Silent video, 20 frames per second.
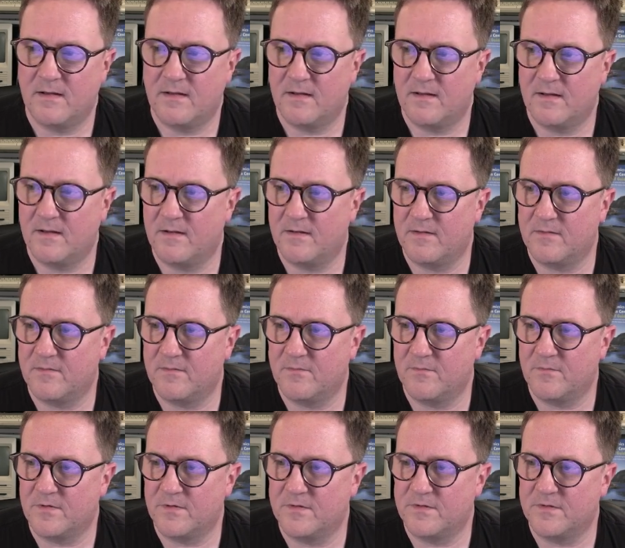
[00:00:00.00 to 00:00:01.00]
And
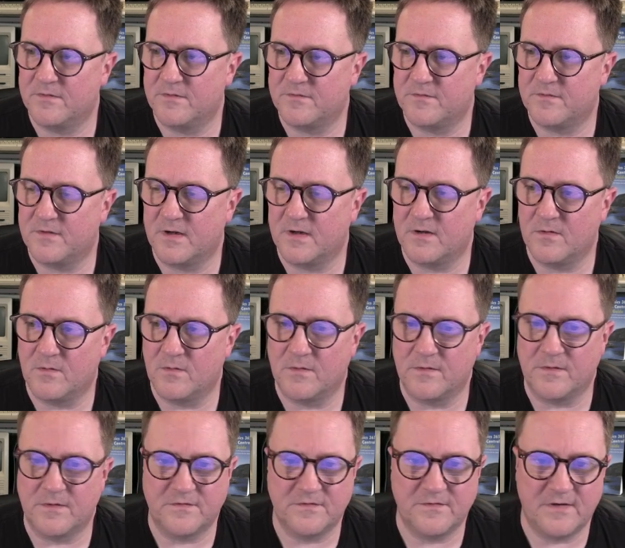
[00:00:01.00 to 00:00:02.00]
we just ignore
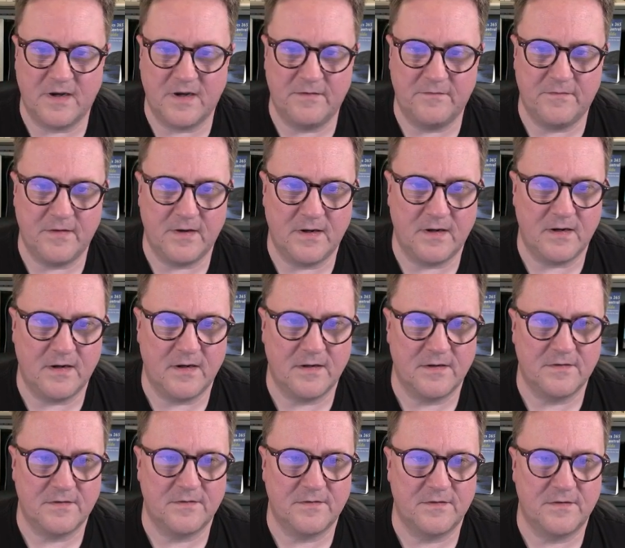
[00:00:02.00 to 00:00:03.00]
the stay thing.
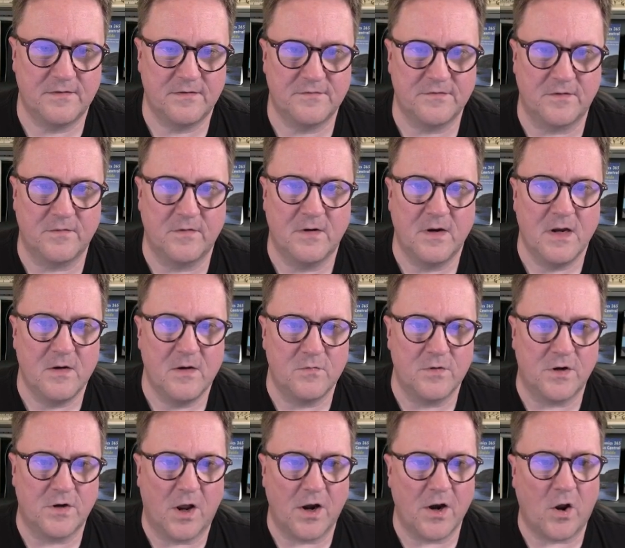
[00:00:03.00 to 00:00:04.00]
So we
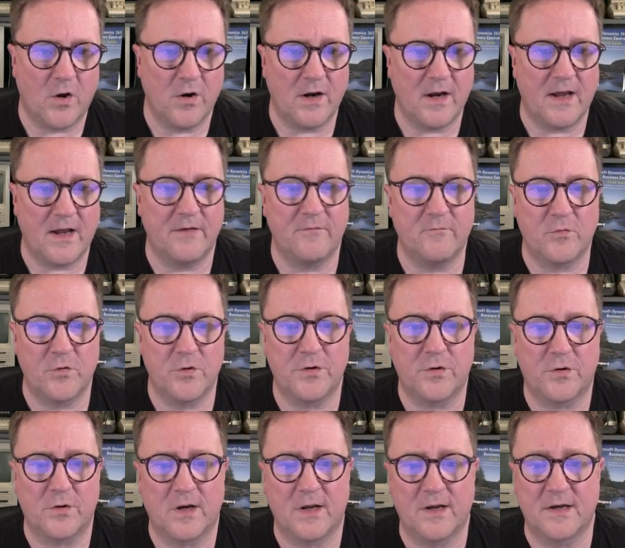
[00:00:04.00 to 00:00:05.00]
got online Word,
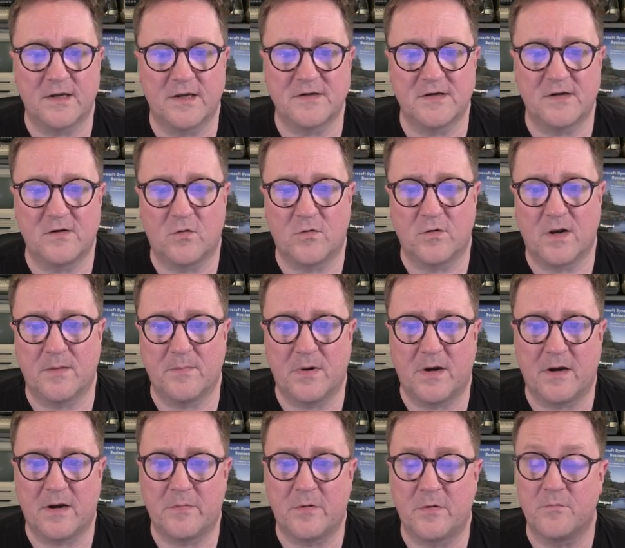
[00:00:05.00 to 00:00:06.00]
online Excel, online
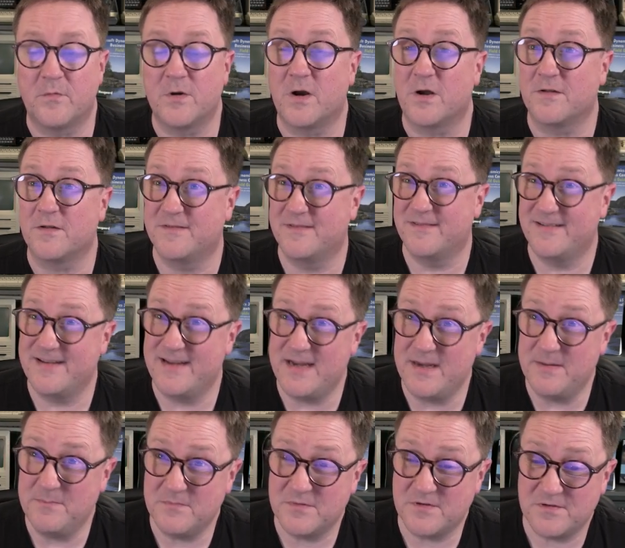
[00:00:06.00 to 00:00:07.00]
PowerPoint. We got
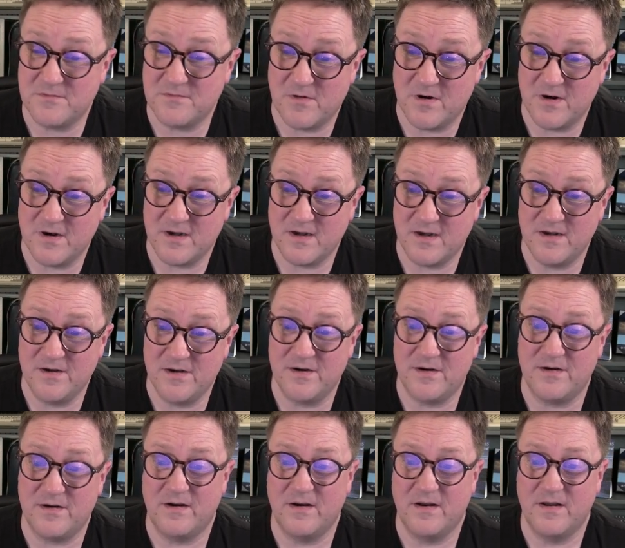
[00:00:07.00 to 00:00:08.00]
Teams running
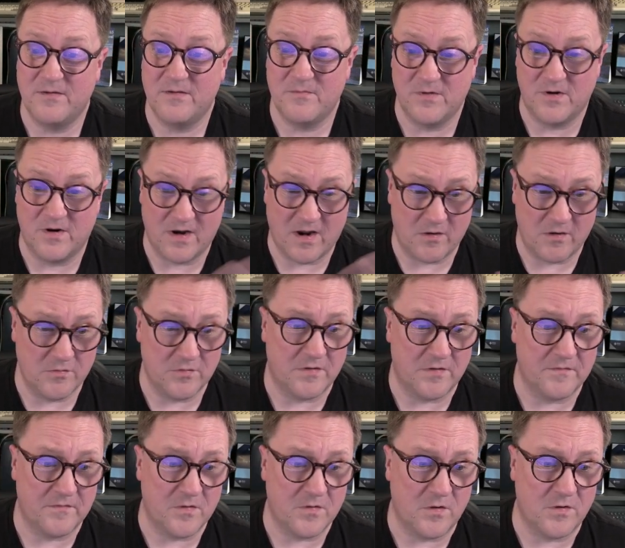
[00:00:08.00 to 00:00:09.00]
here. We got Outlook,
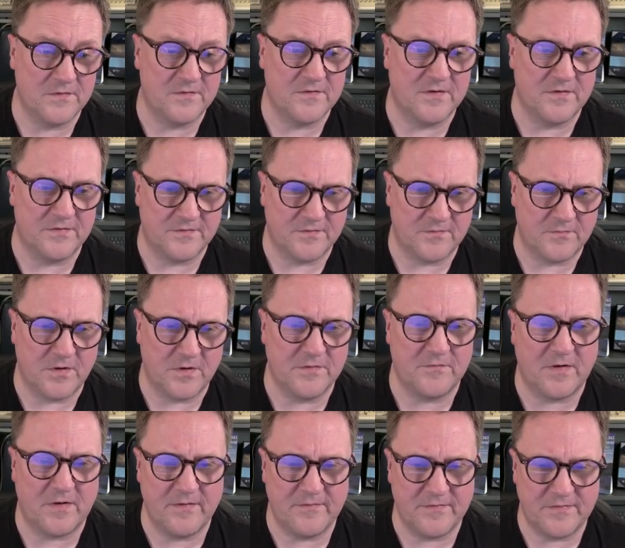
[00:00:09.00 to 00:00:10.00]
of course. There was a
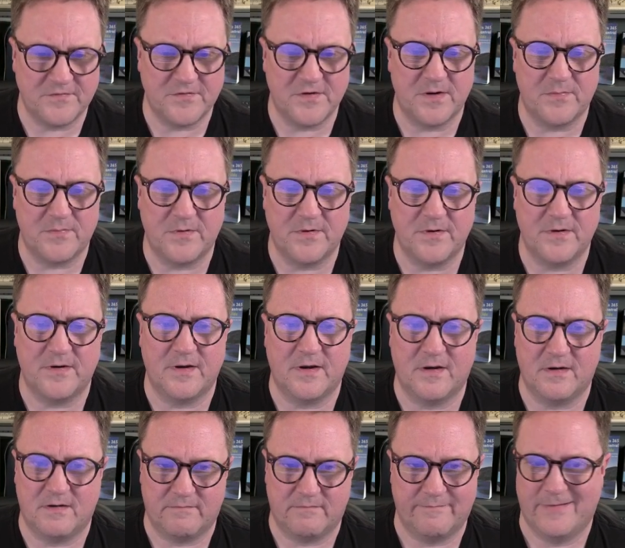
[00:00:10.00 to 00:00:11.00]
OneDrive and SharePoint
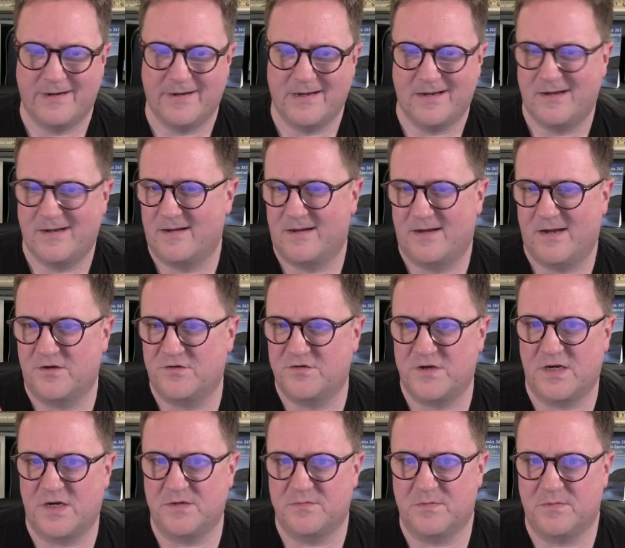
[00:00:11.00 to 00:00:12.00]
and
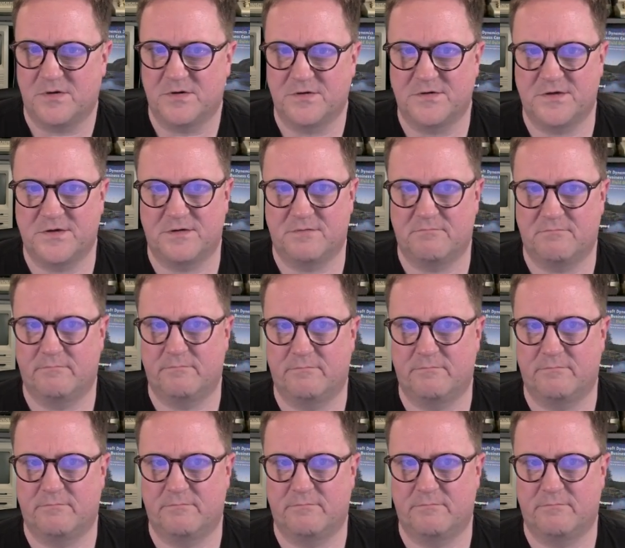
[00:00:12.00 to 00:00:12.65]
Exchange, because